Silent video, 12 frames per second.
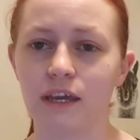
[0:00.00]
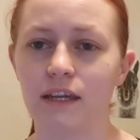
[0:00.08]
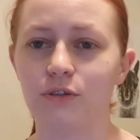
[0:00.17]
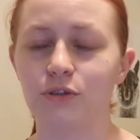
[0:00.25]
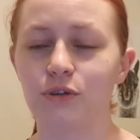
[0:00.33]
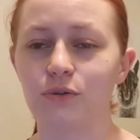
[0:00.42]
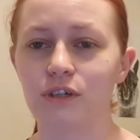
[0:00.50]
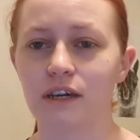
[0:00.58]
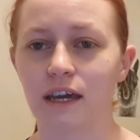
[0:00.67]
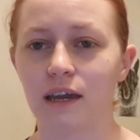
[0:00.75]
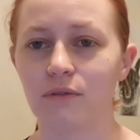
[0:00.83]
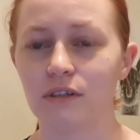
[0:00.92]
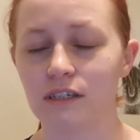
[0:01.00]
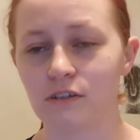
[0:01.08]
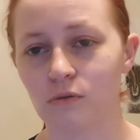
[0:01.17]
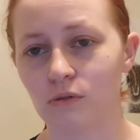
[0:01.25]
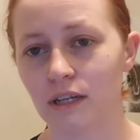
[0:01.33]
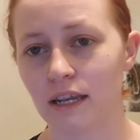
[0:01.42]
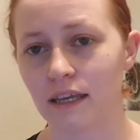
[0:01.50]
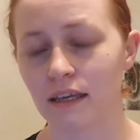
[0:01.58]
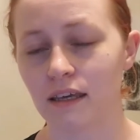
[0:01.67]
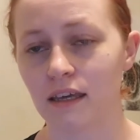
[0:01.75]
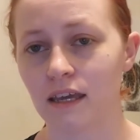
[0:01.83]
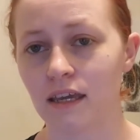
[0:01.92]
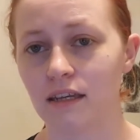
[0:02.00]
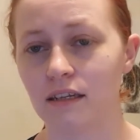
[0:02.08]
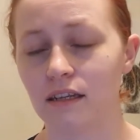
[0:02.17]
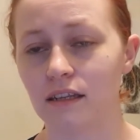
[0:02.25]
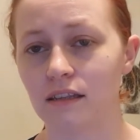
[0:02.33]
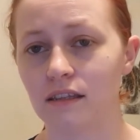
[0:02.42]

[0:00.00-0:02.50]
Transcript: then do check out the Discord link in